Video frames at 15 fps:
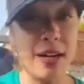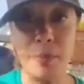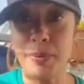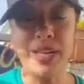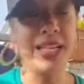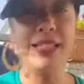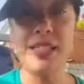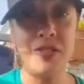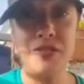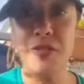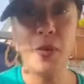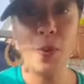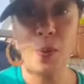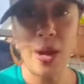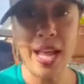complete
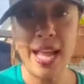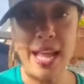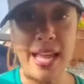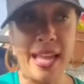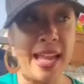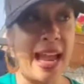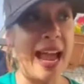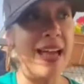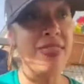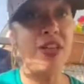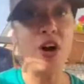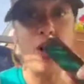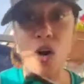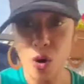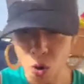different way and the
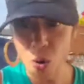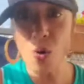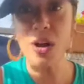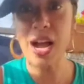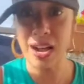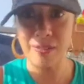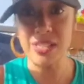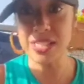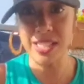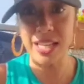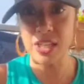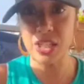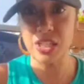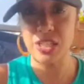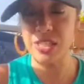whole
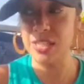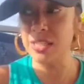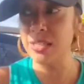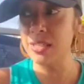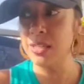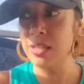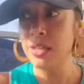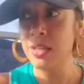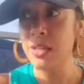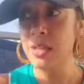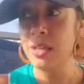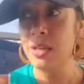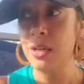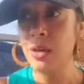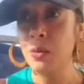conversation
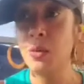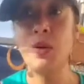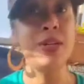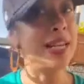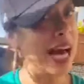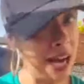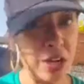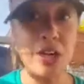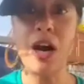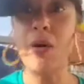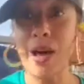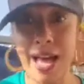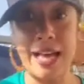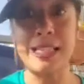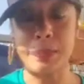will not go
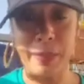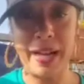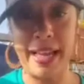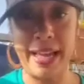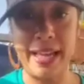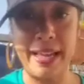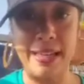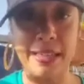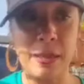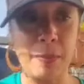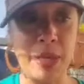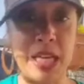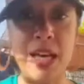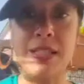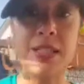as planned
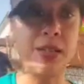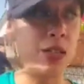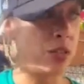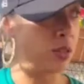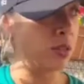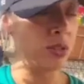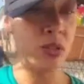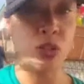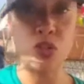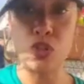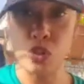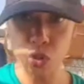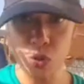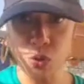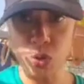because of the, the
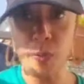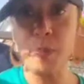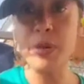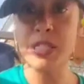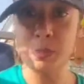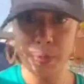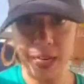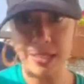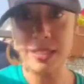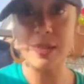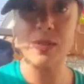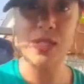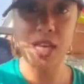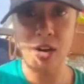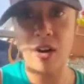two
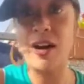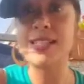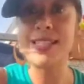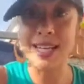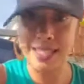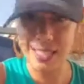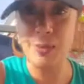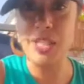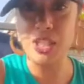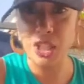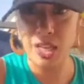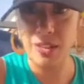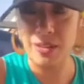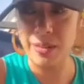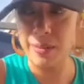perspectives that are texting with each
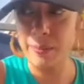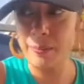other.